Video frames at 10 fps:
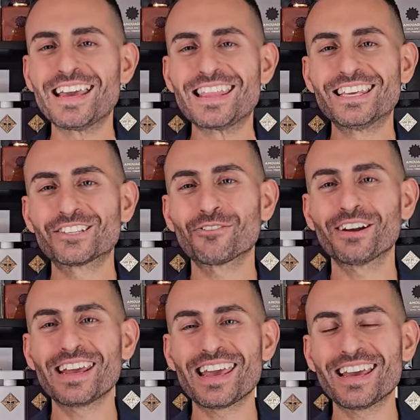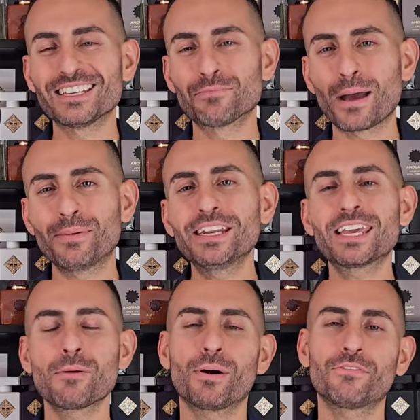This one is by
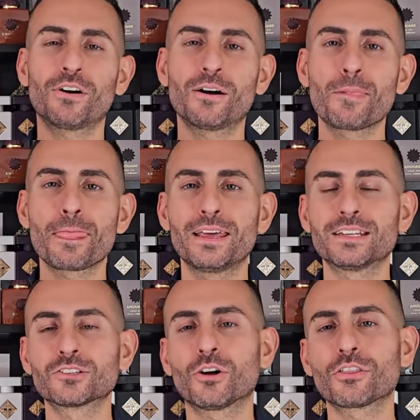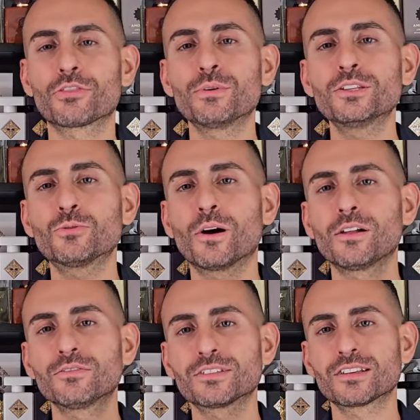BDK Parfum and it's called
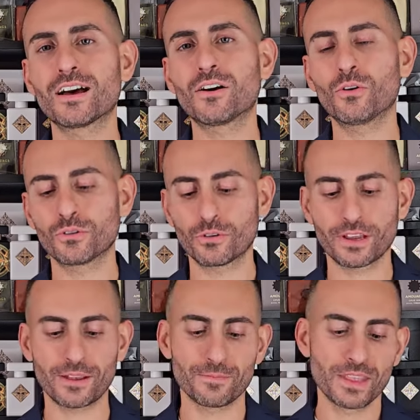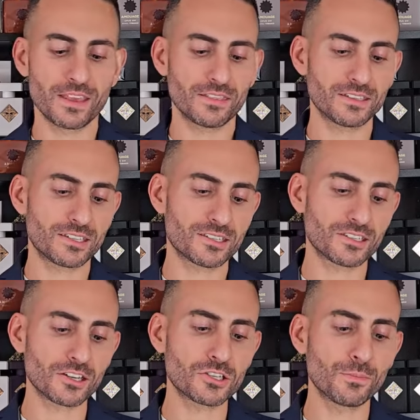312 Saint Honoré. This is
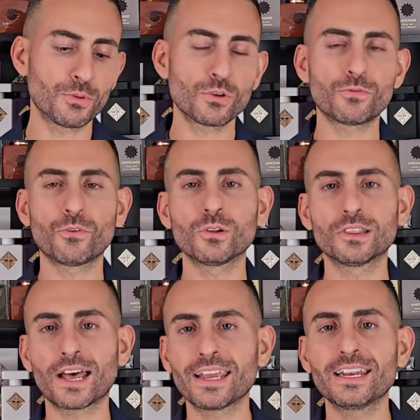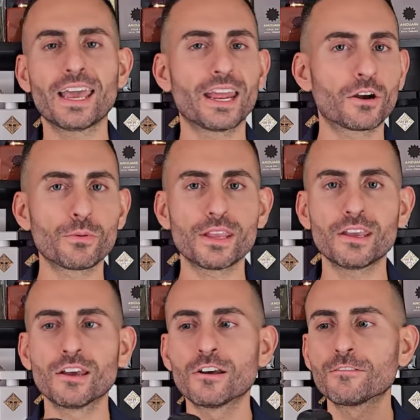such a beautiful, light,
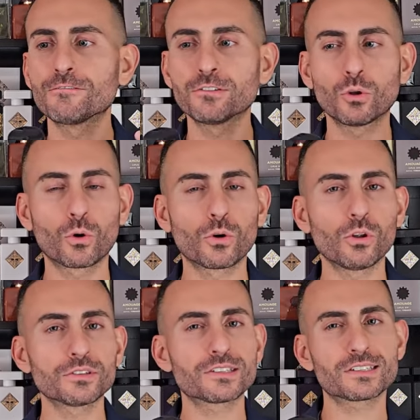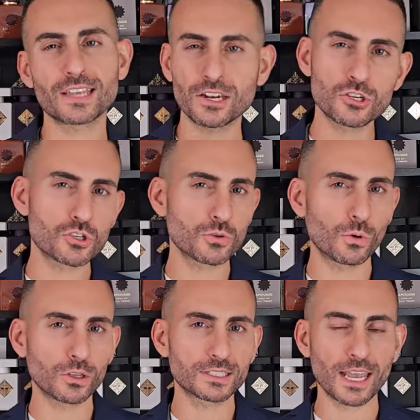airy, floral,
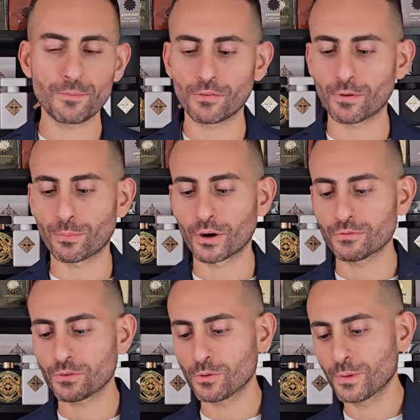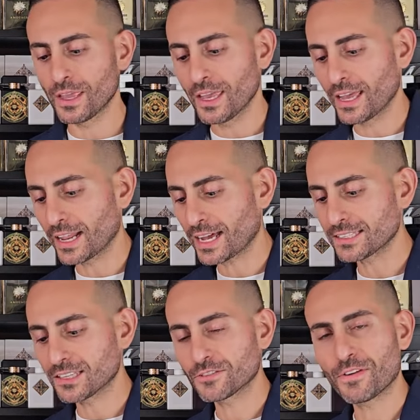sensual type of a perfume. It
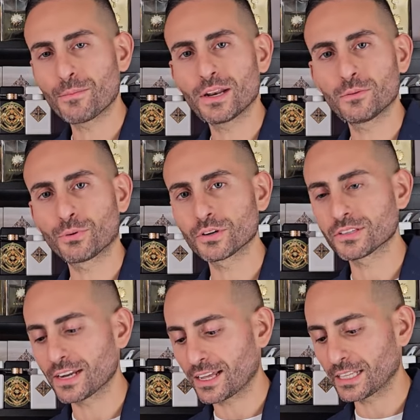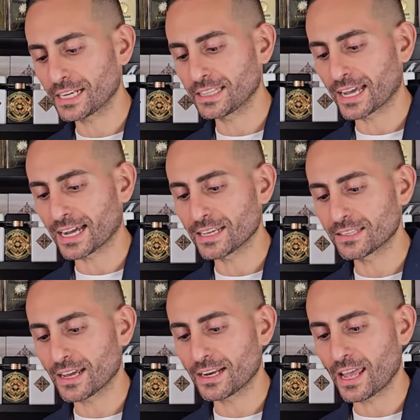has this feminine personality, like I
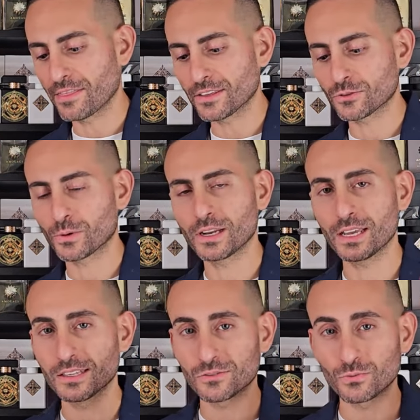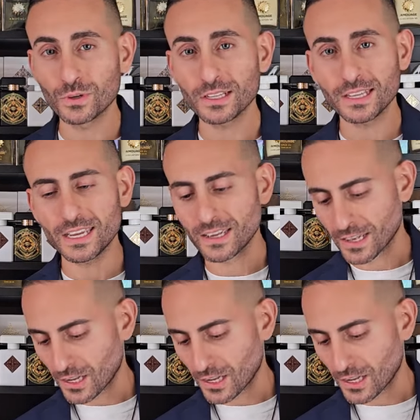said, and this one is really,